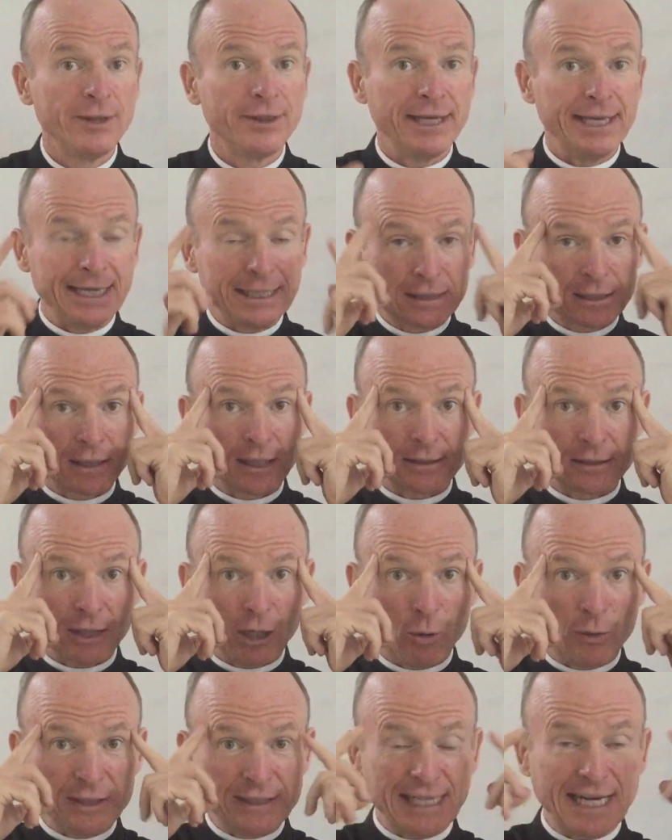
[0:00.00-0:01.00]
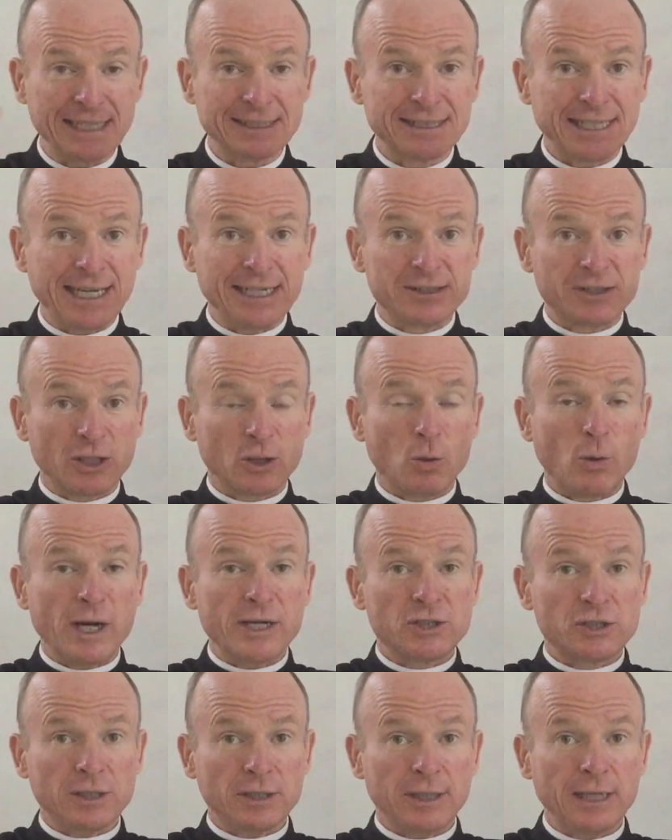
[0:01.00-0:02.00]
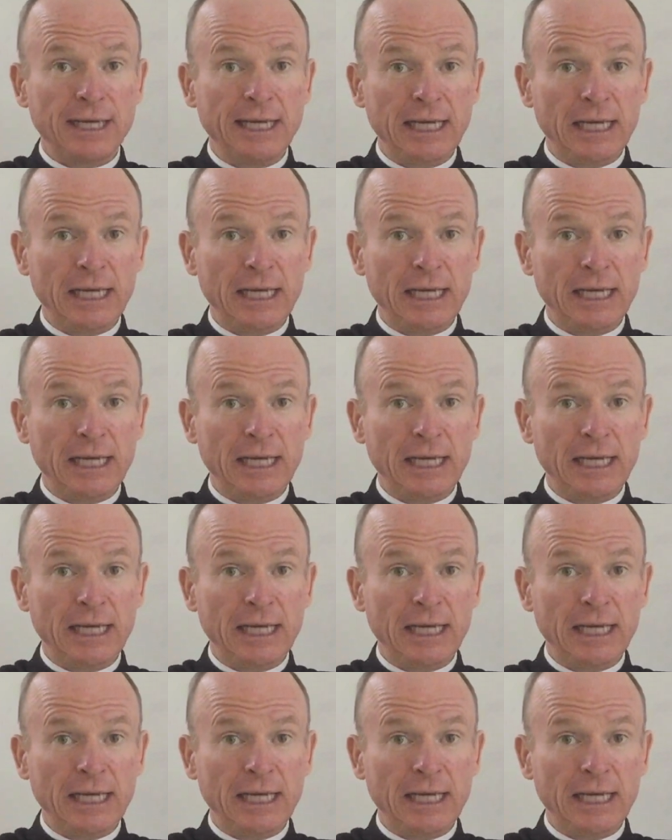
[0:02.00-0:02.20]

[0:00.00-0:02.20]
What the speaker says: the intellect always has to ask the question.